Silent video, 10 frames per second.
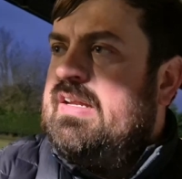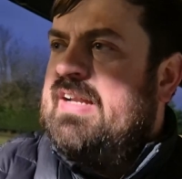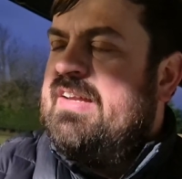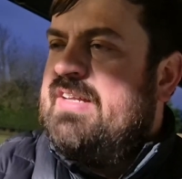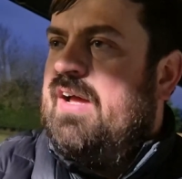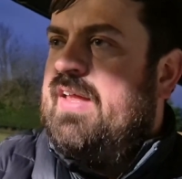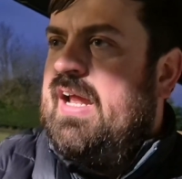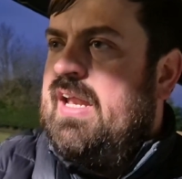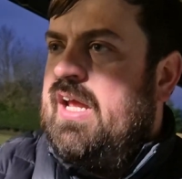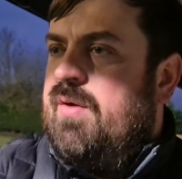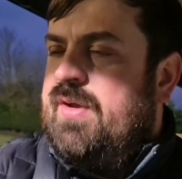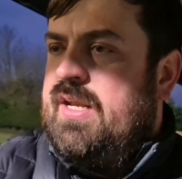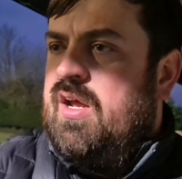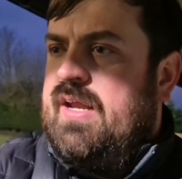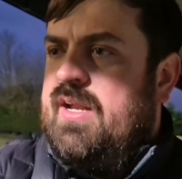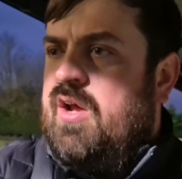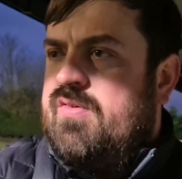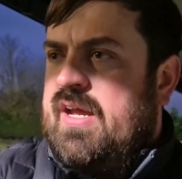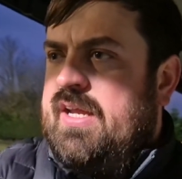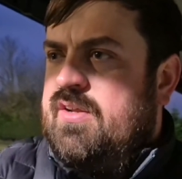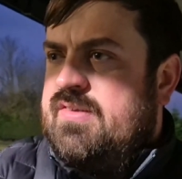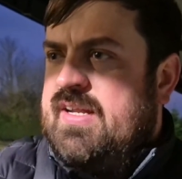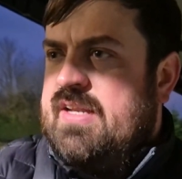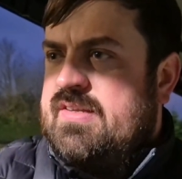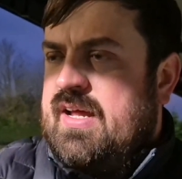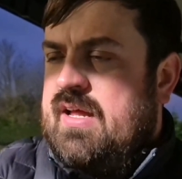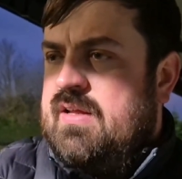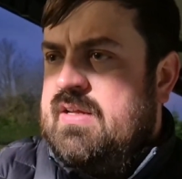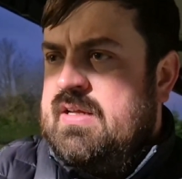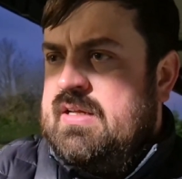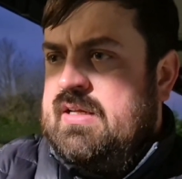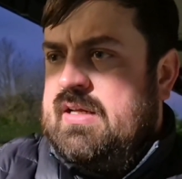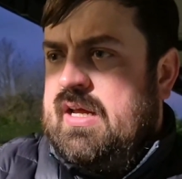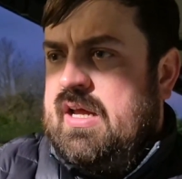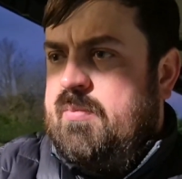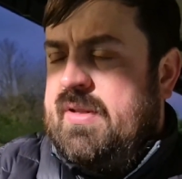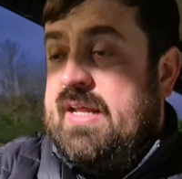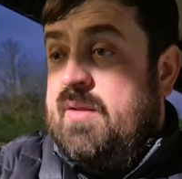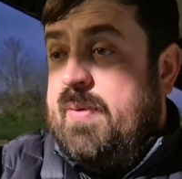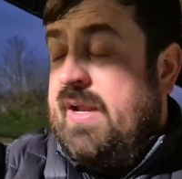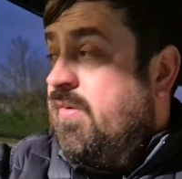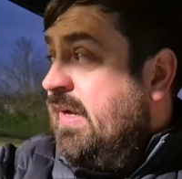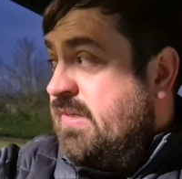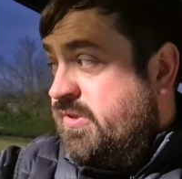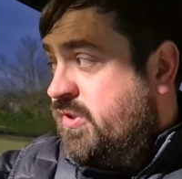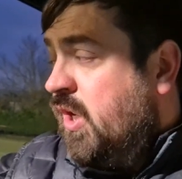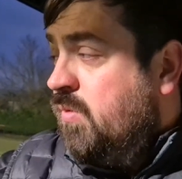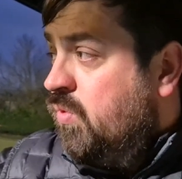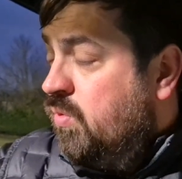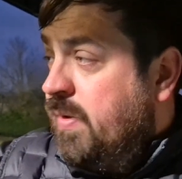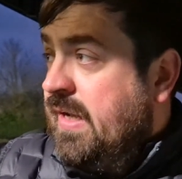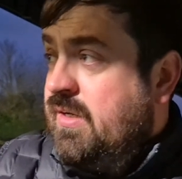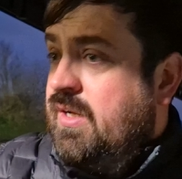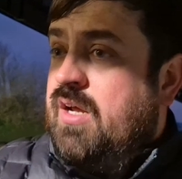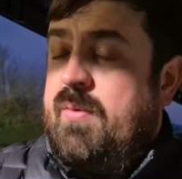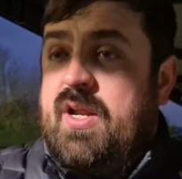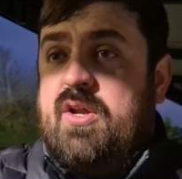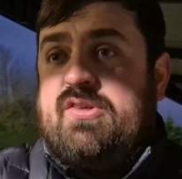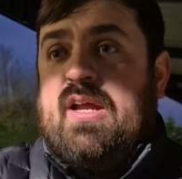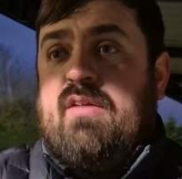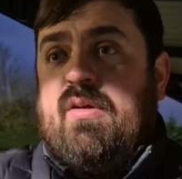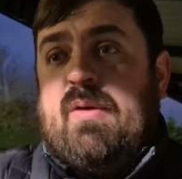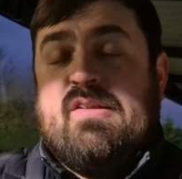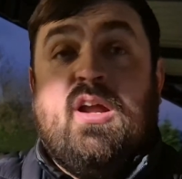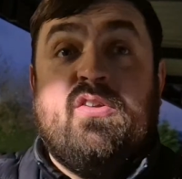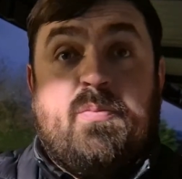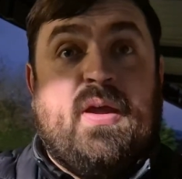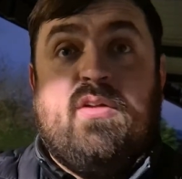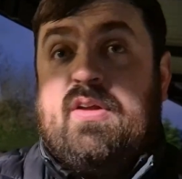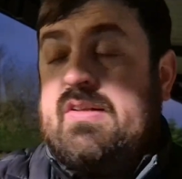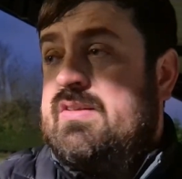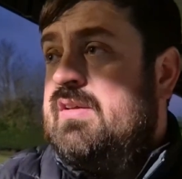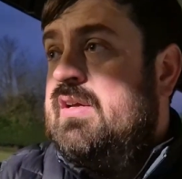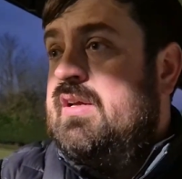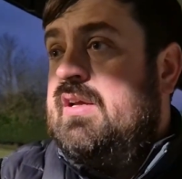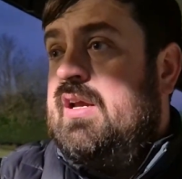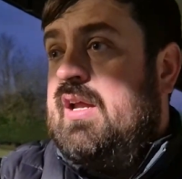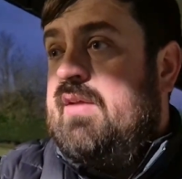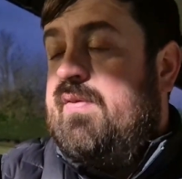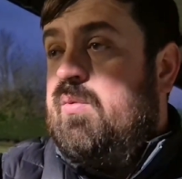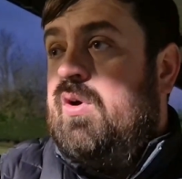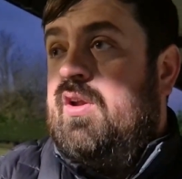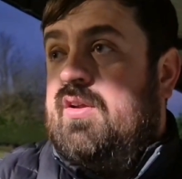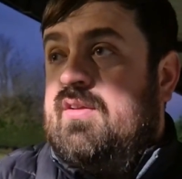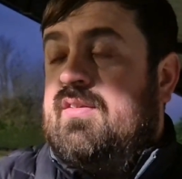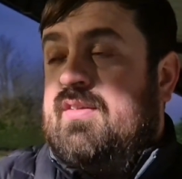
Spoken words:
let us down there, Leo, and he knows that, he understands that. But then the penalty is a stonewall pen. We know Chandler, he wins loads of penalties, and if it weren't